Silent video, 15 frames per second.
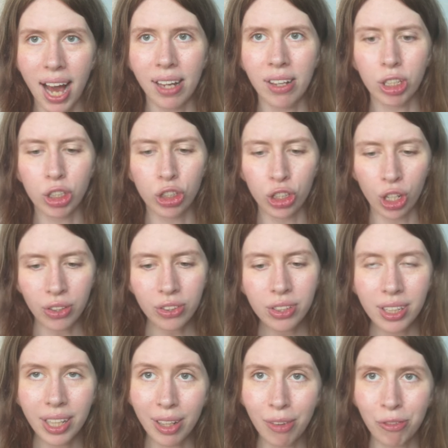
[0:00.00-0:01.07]
had
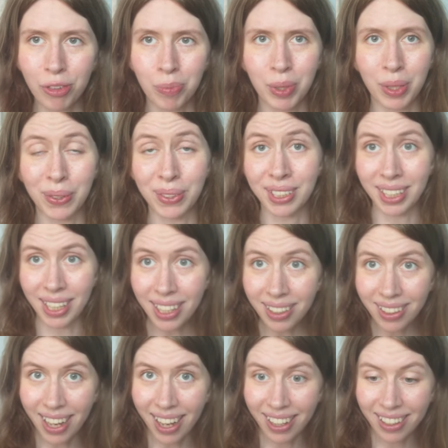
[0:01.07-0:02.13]
Jocelyn from New
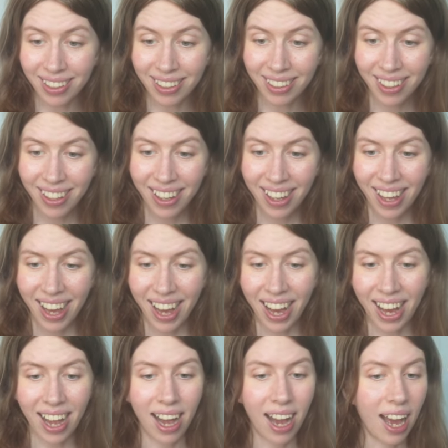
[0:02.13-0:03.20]
Zealand.
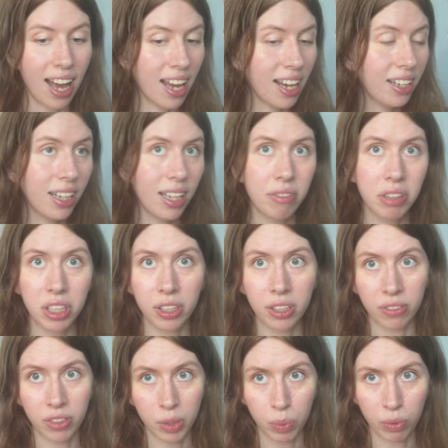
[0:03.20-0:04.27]
I had never heard
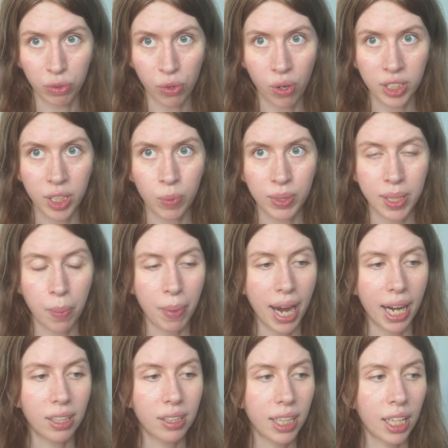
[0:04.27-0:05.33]
of her before. She was
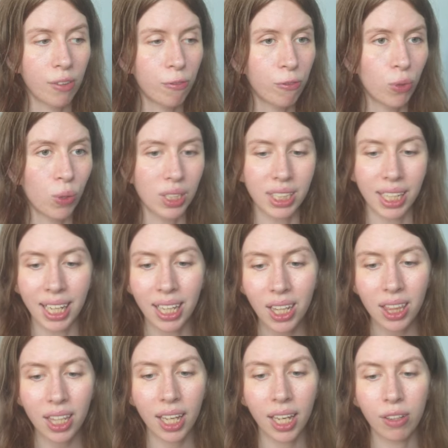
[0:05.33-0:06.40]
apparently
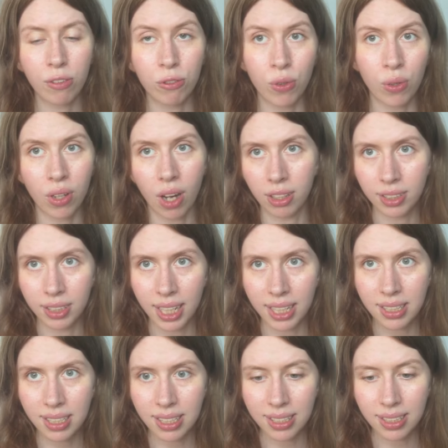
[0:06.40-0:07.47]
14th in four
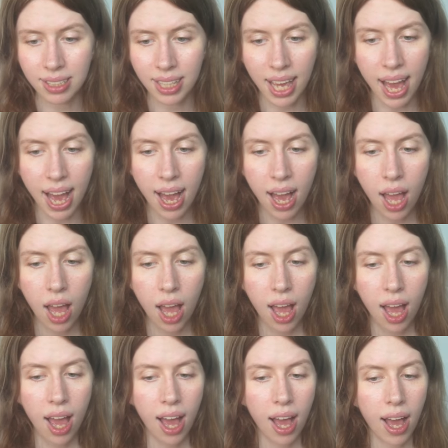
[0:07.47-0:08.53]
continents this year,
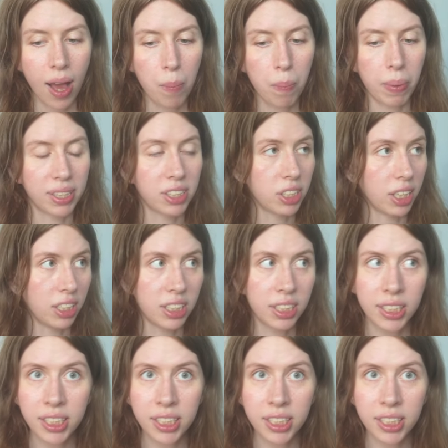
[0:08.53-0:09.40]
but she